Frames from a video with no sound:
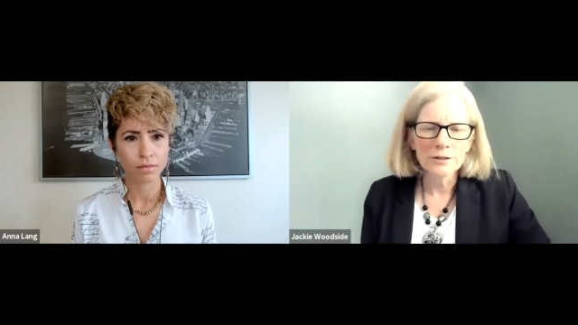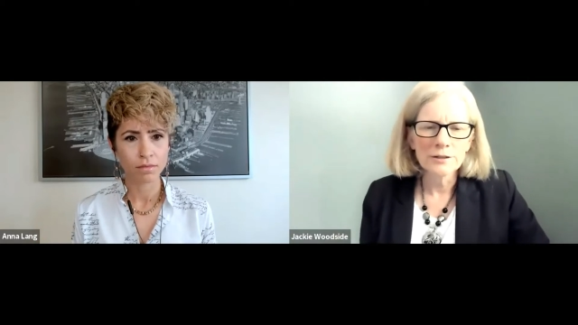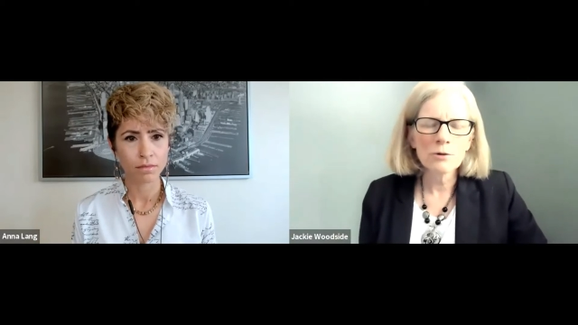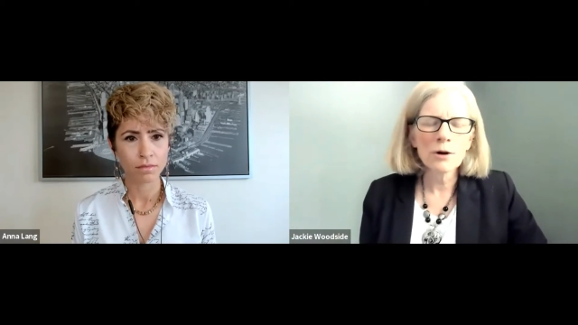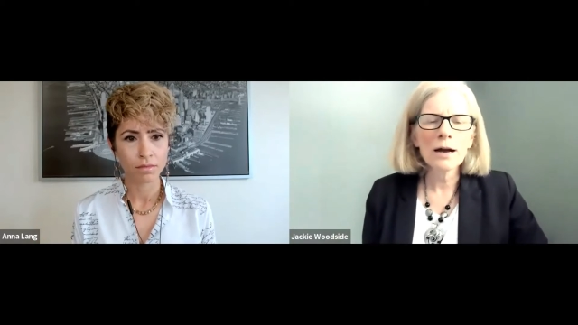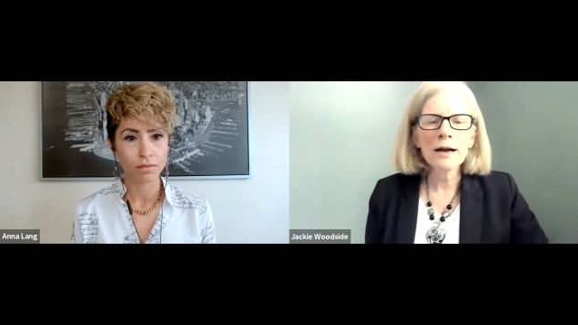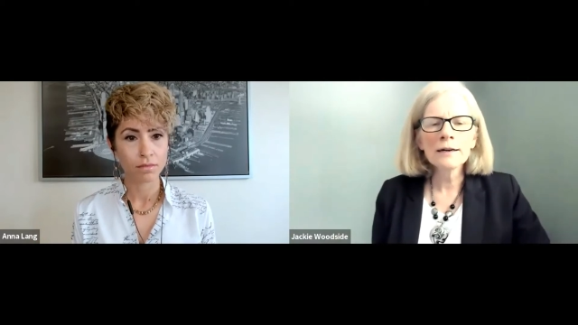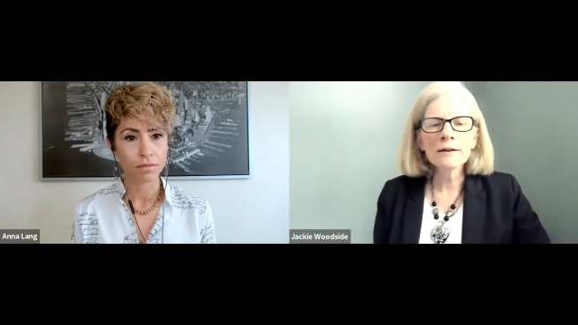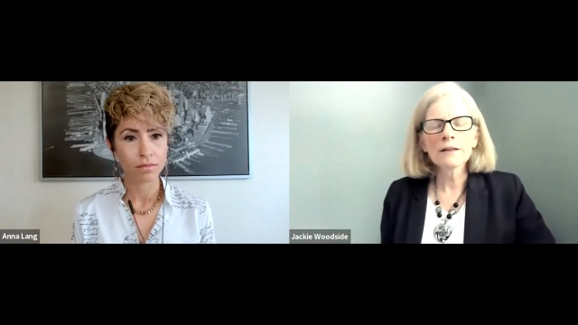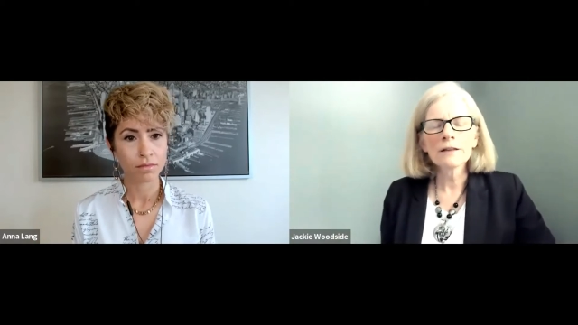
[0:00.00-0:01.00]
Speaker 1: So high
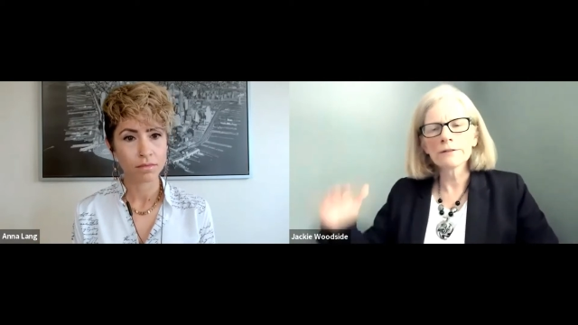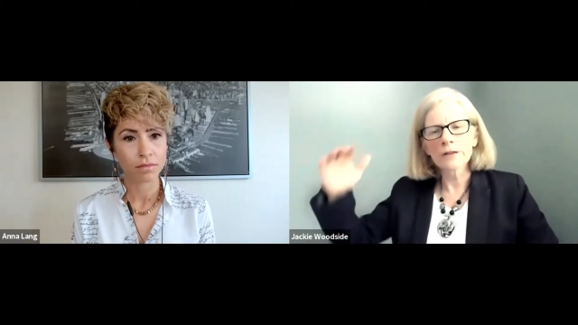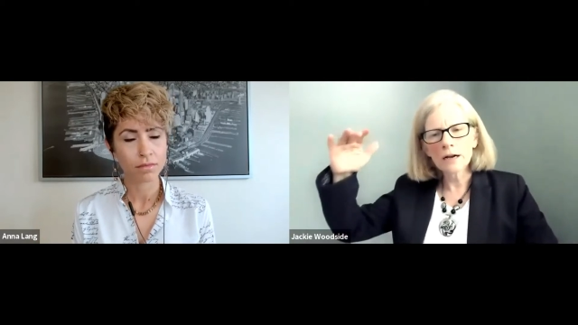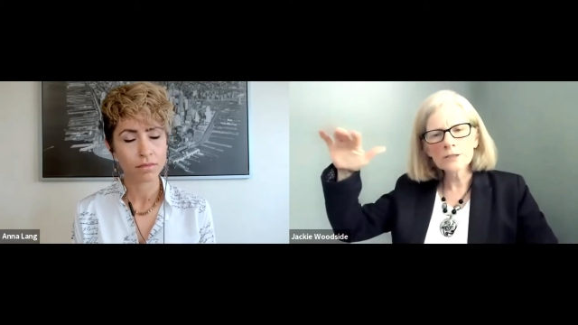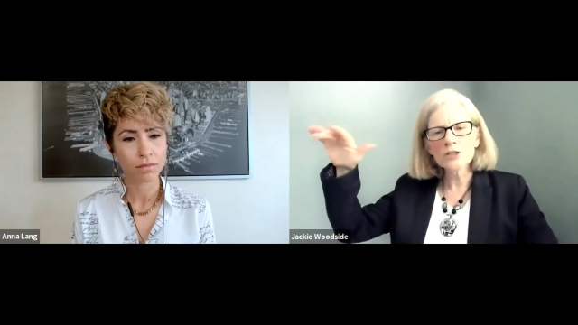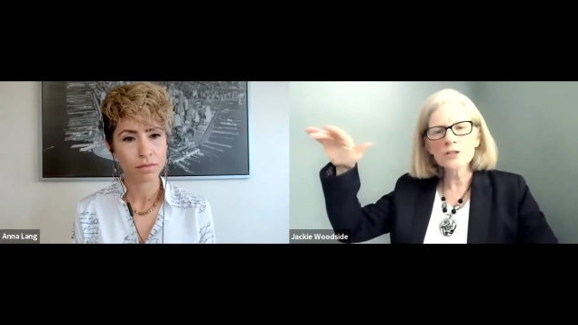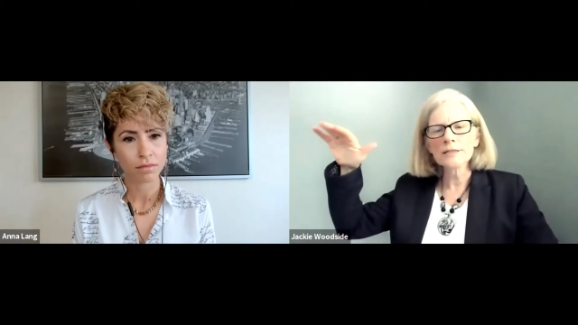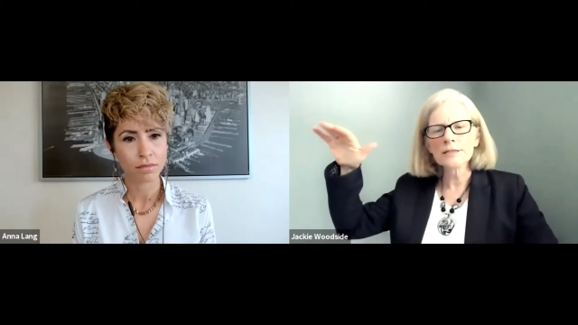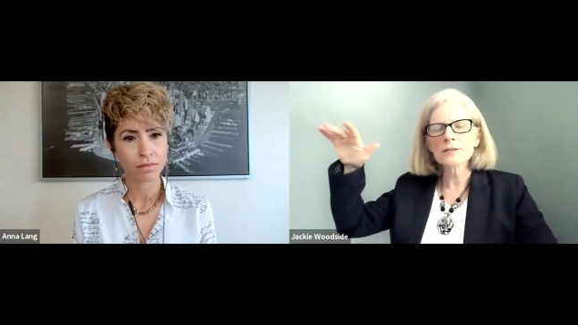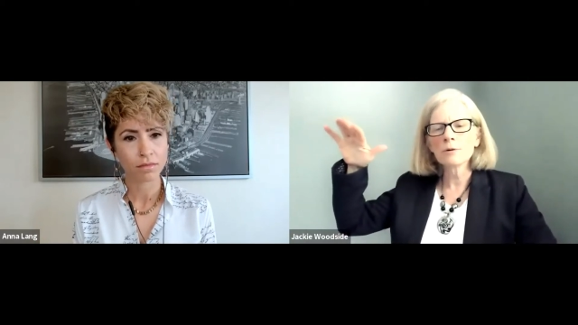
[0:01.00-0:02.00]
enough level of
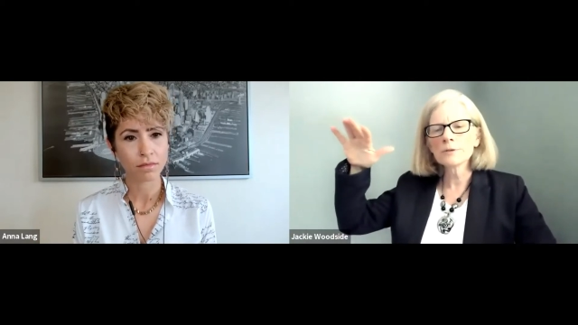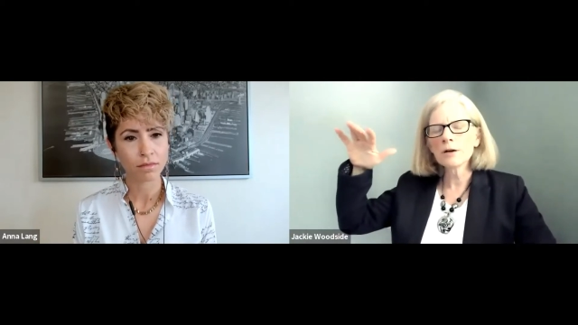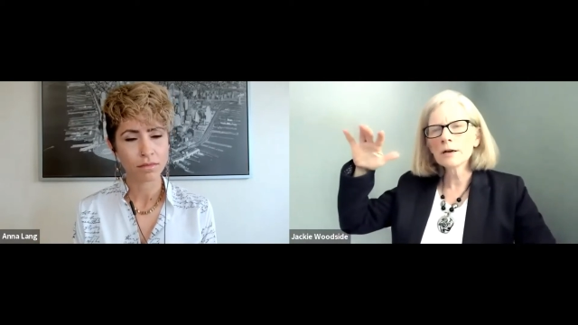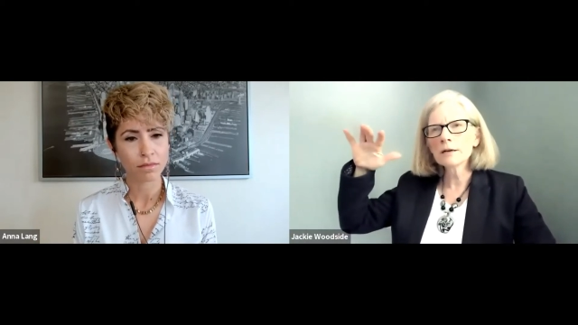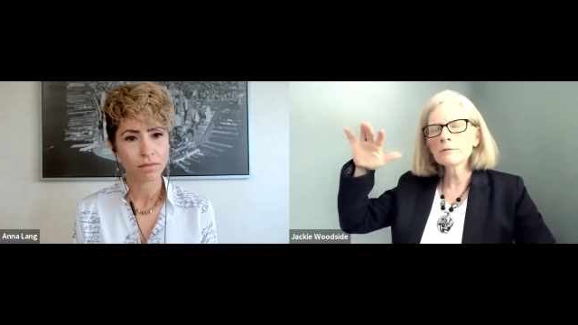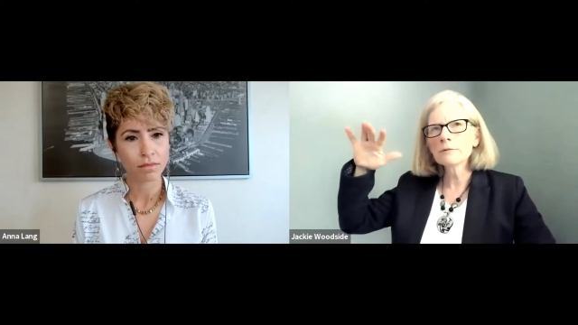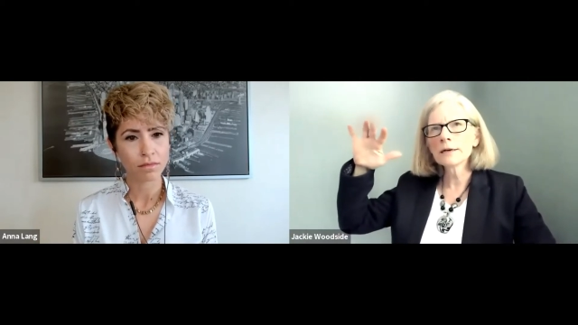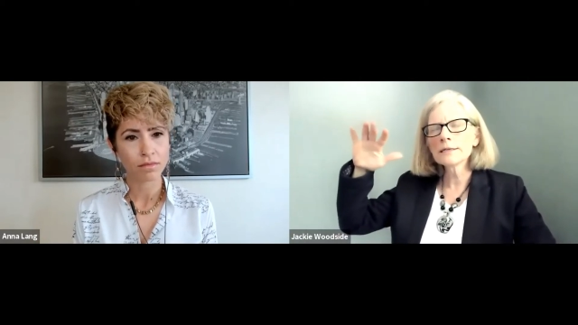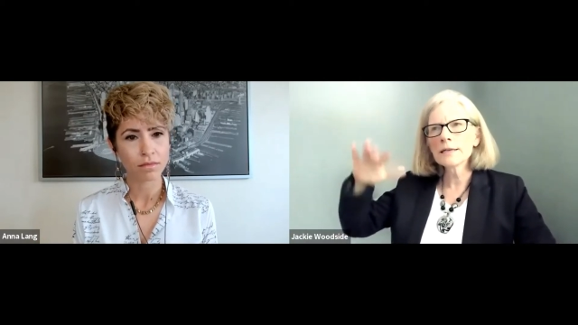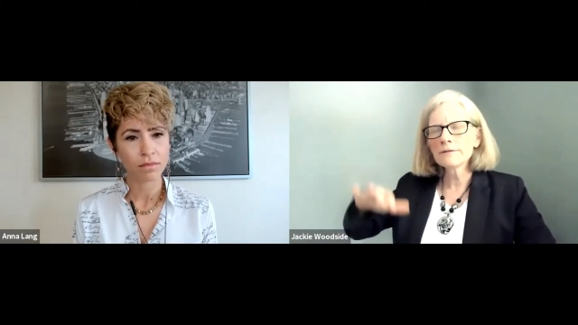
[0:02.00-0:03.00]
consciousness. So I'm talking when
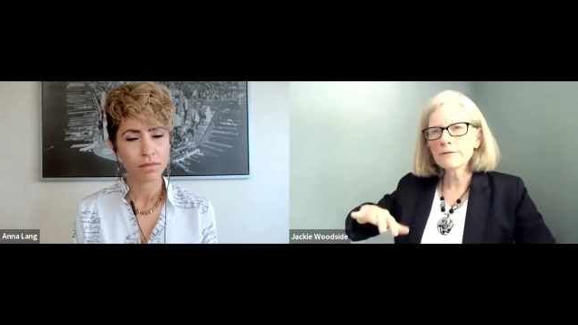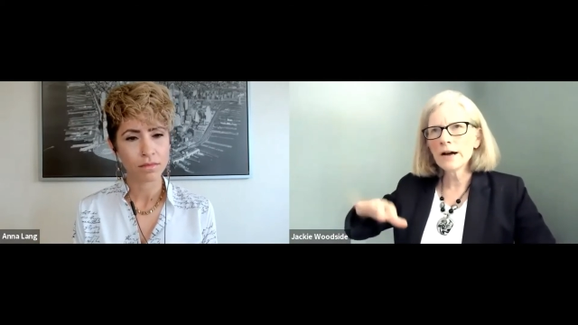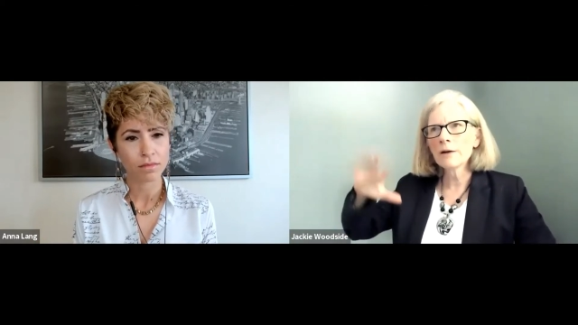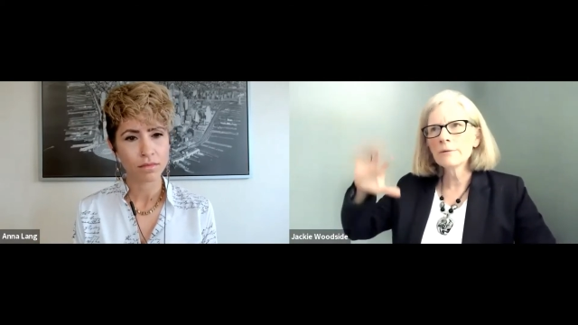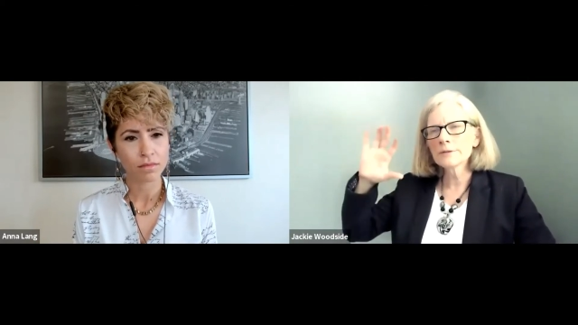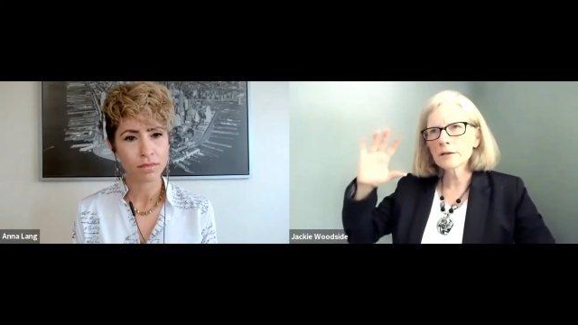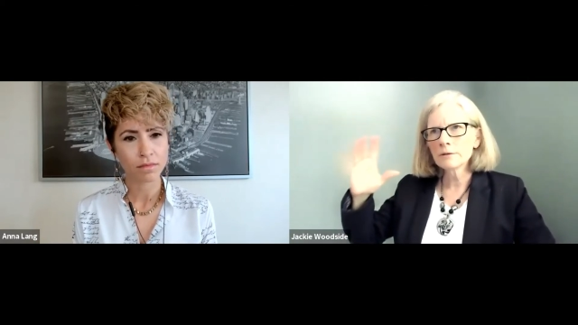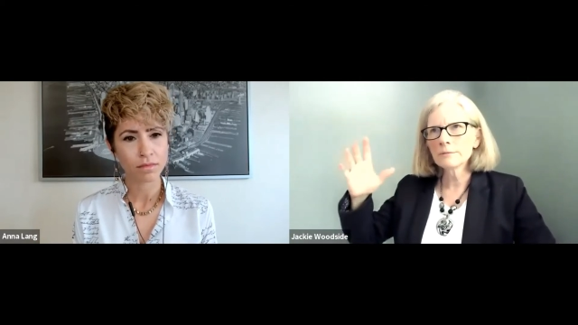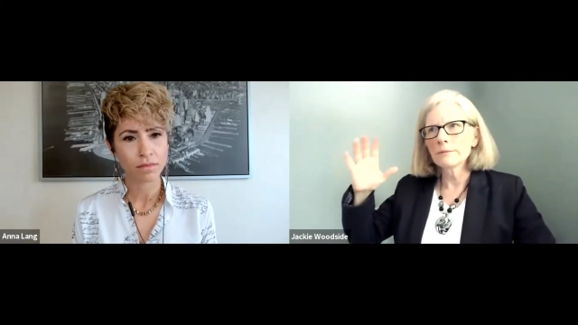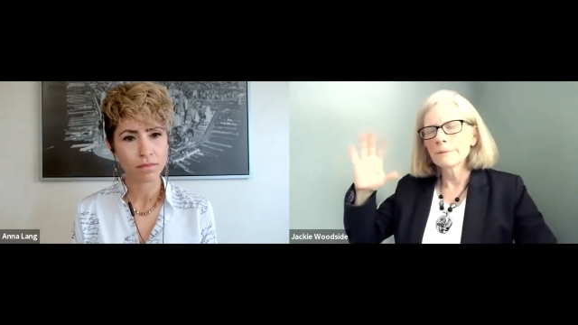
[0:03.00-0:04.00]
I say vibe, I'm talking.